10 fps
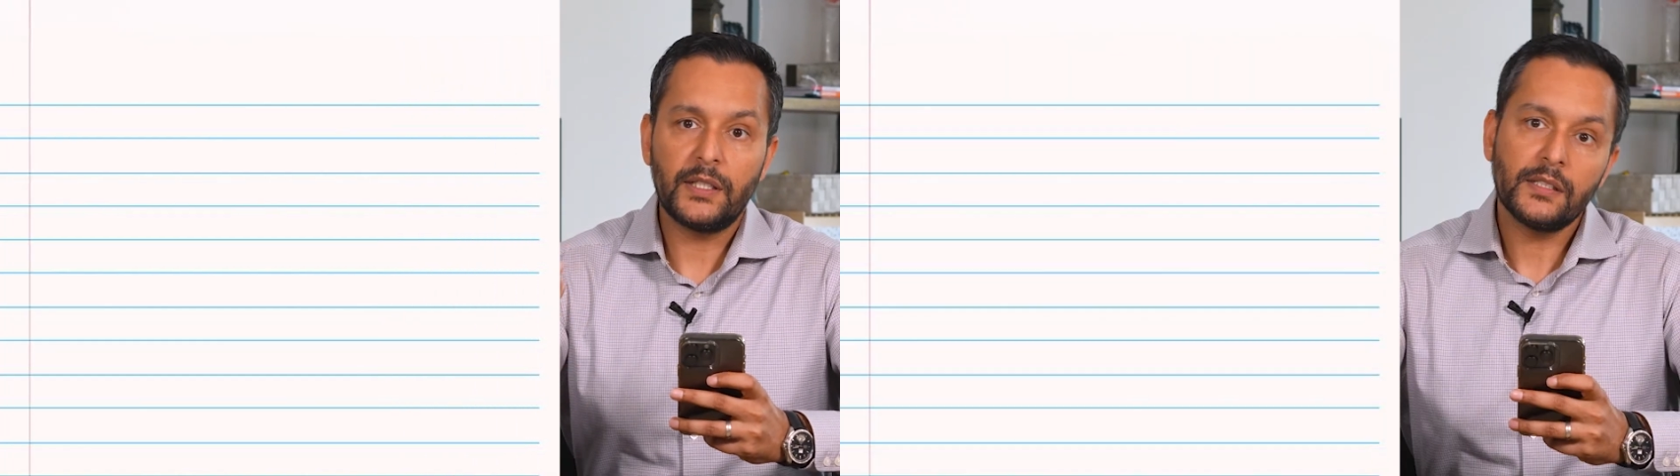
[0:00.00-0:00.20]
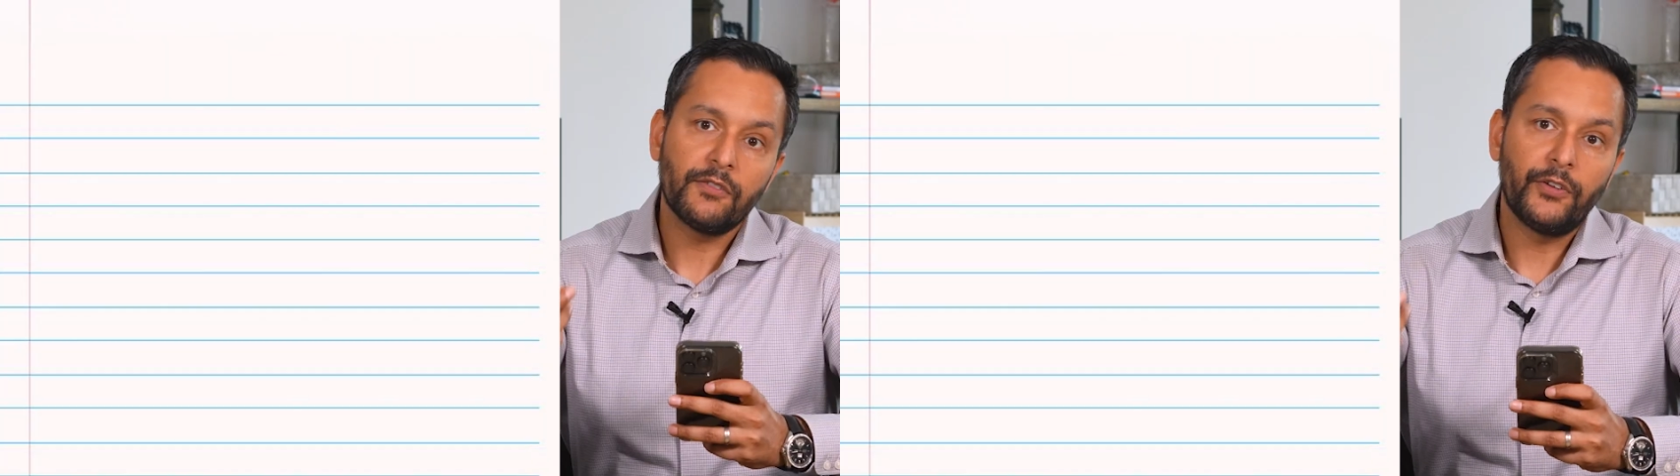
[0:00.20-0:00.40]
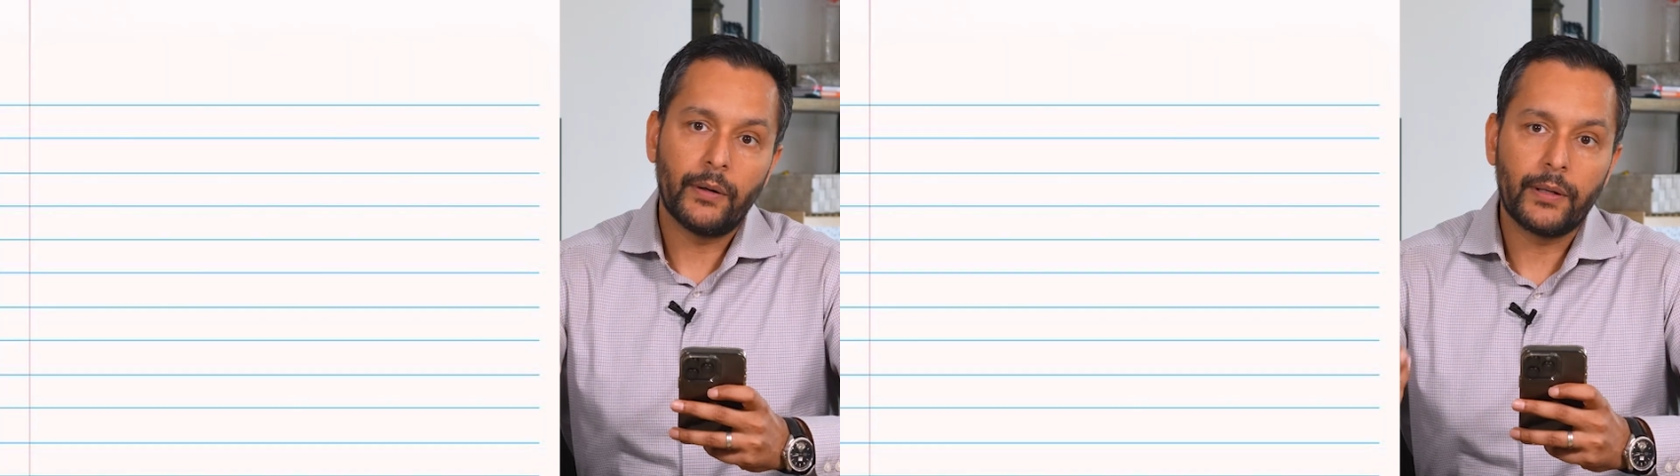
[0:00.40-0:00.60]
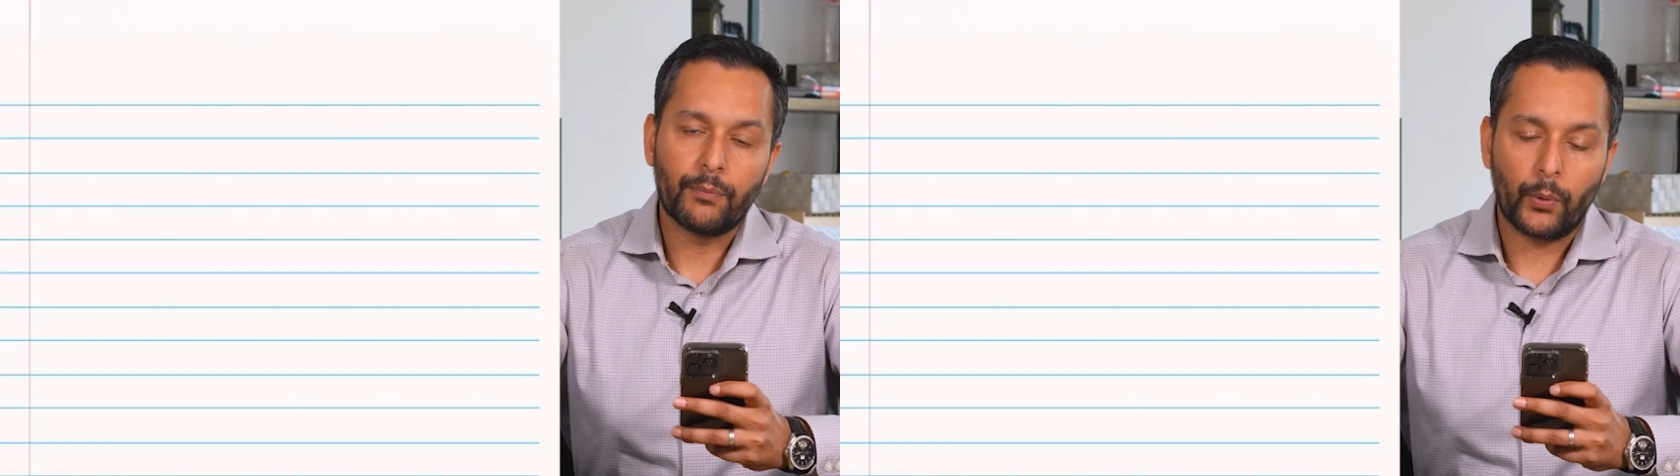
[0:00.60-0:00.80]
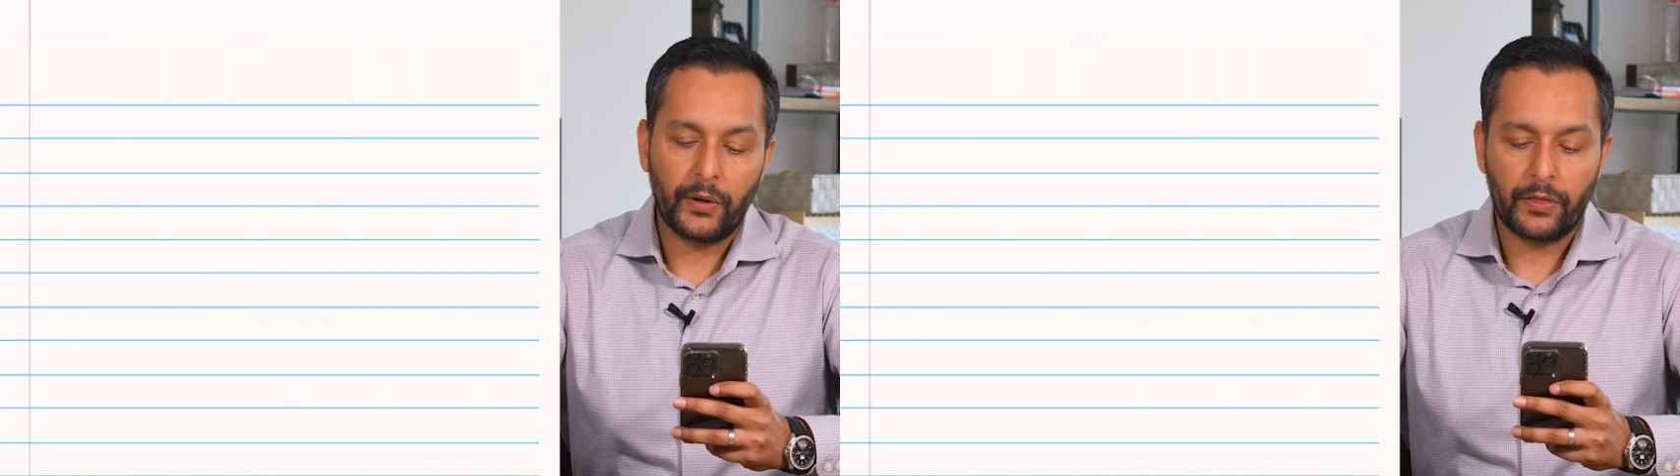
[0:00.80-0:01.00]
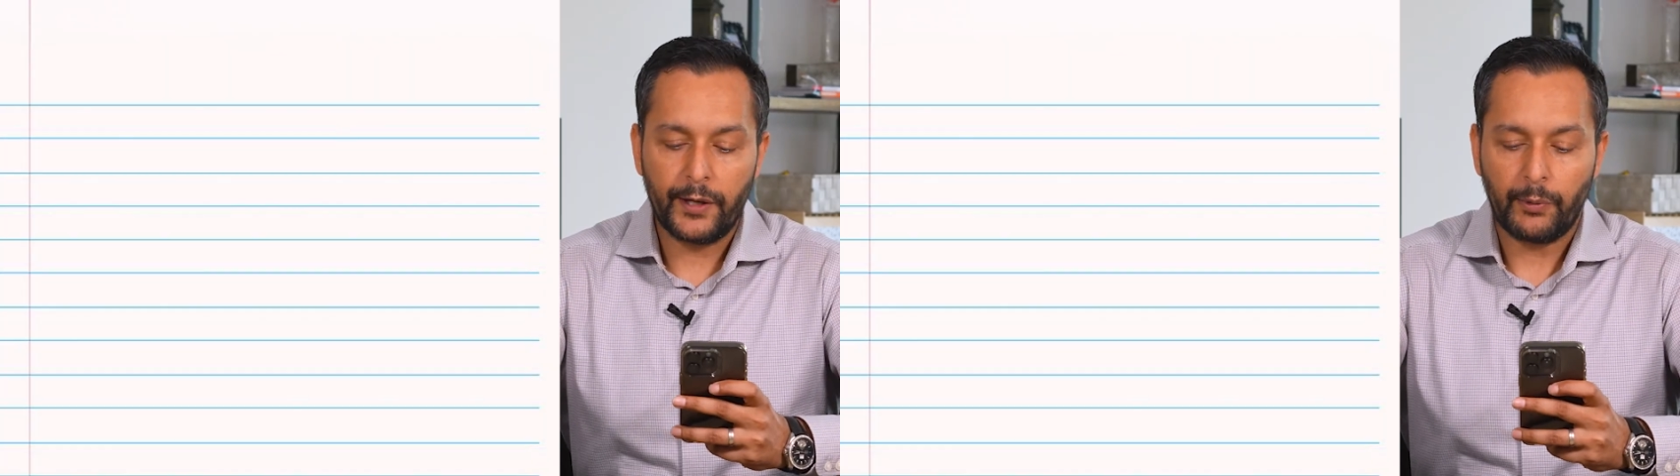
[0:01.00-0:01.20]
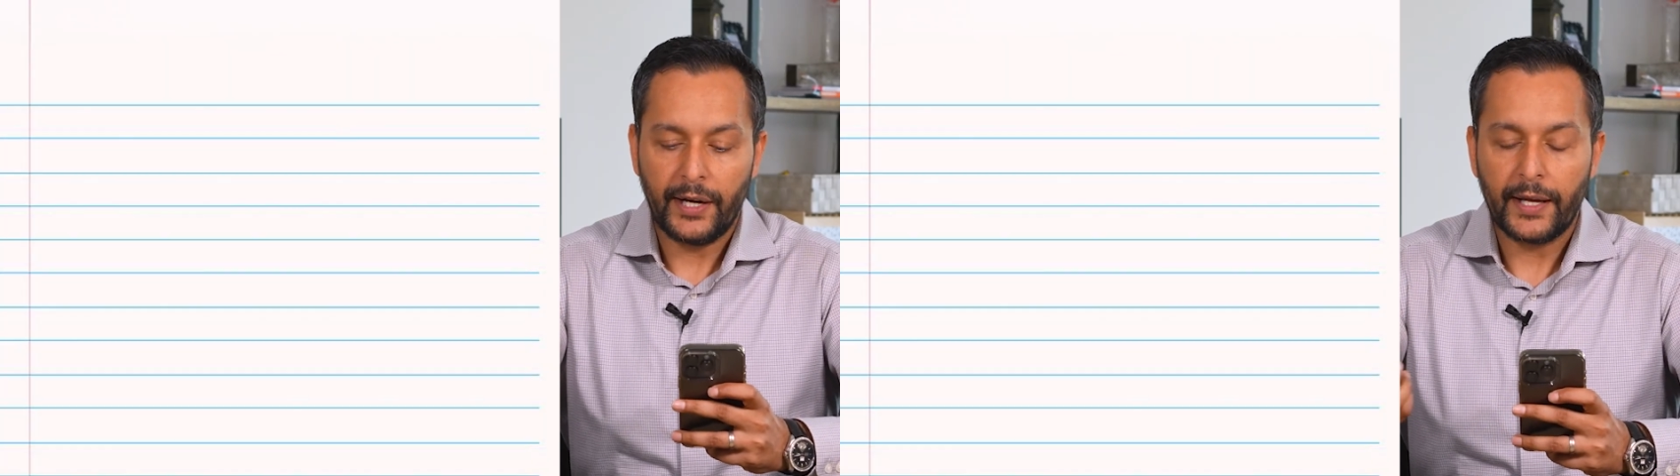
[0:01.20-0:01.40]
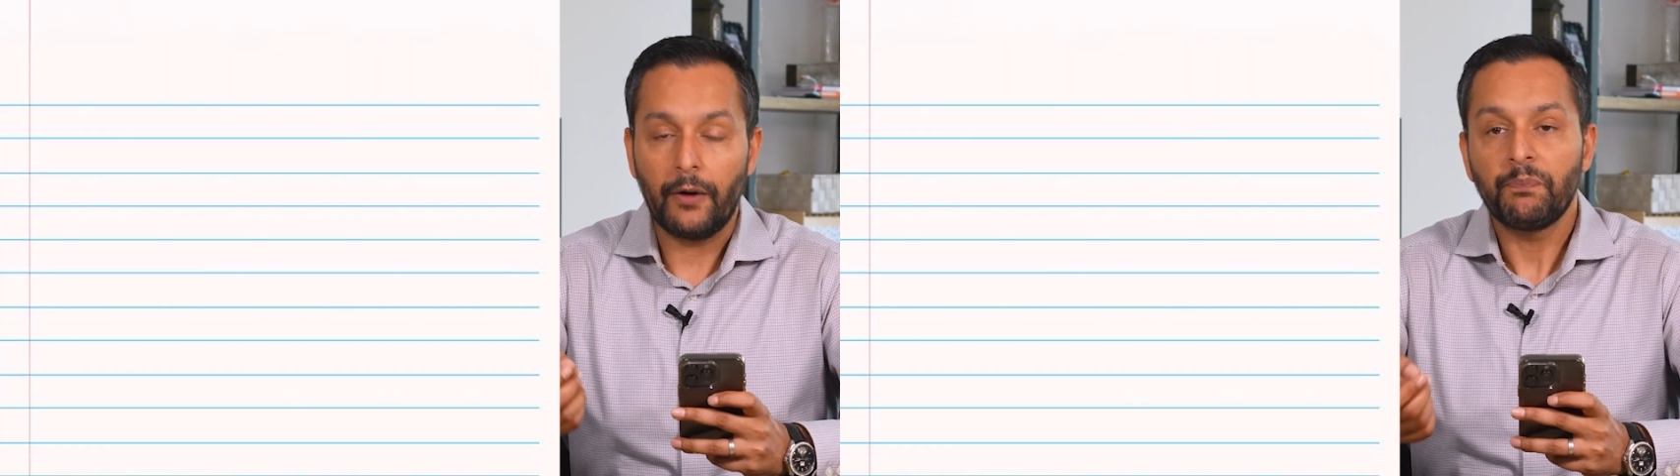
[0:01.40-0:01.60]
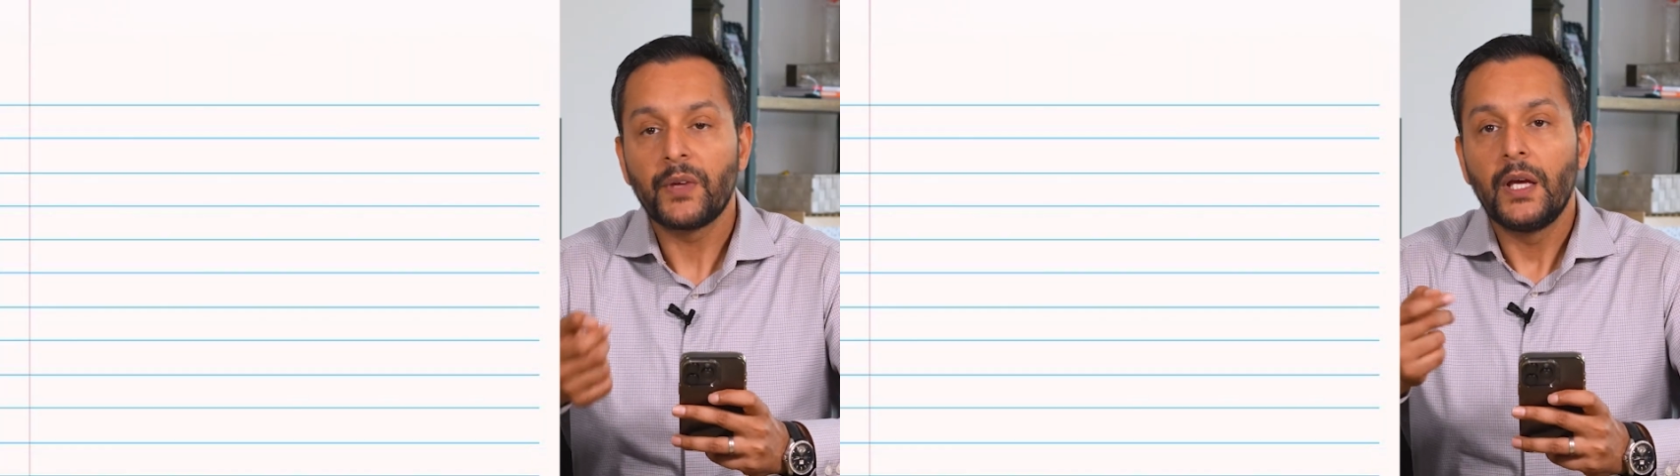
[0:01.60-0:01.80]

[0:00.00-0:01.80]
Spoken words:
is a very important thing right now.